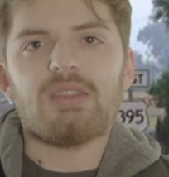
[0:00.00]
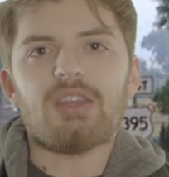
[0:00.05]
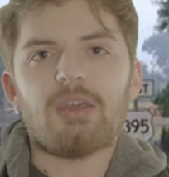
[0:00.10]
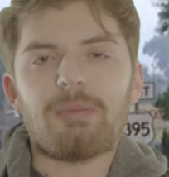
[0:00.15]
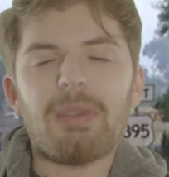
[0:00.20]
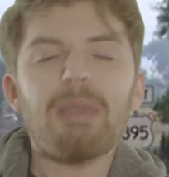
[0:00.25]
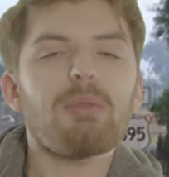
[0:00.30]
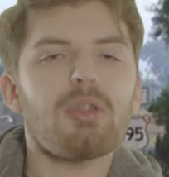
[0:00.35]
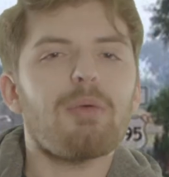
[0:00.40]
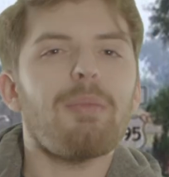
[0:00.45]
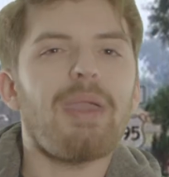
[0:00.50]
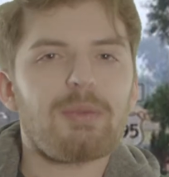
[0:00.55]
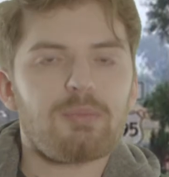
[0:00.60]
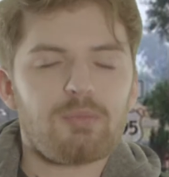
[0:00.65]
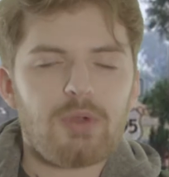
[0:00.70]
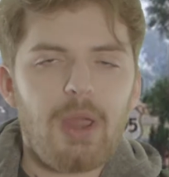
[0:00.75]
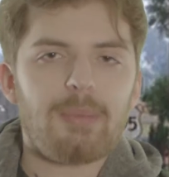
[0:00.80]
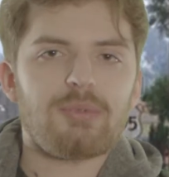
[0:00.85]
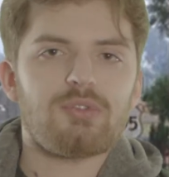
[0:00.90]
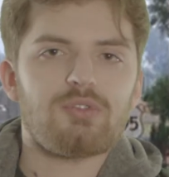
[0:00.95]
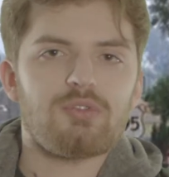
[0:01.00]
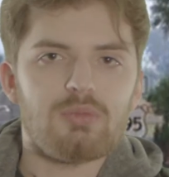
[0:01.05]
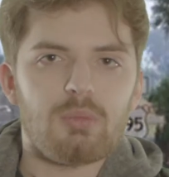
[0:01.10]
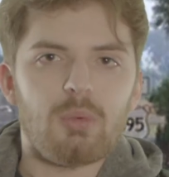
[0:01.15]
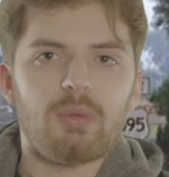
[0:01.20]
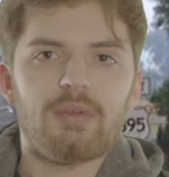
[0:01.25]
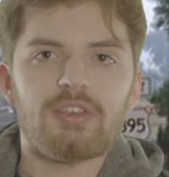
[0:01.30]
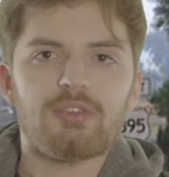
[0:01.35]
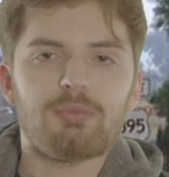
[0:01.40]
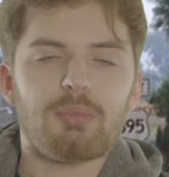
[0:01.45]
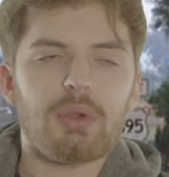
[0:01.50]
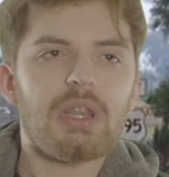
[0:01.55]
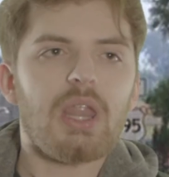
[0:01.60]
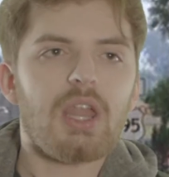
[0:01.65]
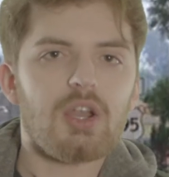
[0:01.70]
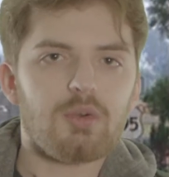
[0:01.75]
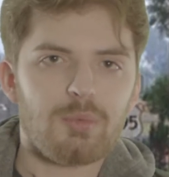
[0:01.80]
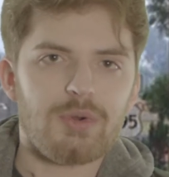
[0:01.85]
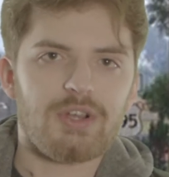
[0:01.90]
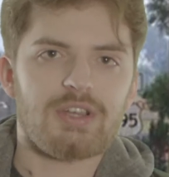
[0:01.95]
The people that make props for the movies put a
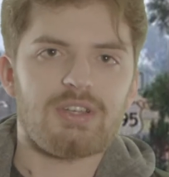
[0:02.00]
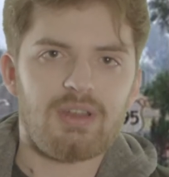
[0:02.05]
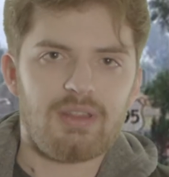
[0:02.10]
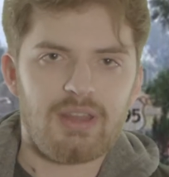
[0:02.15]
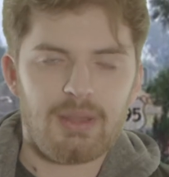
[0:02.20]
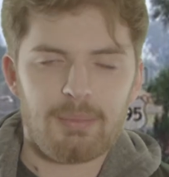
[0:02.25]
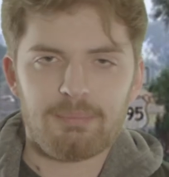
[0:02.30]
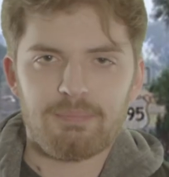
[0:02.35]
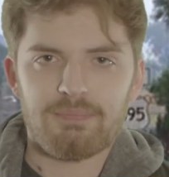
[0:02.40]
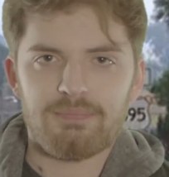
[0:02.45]
lot of work into them,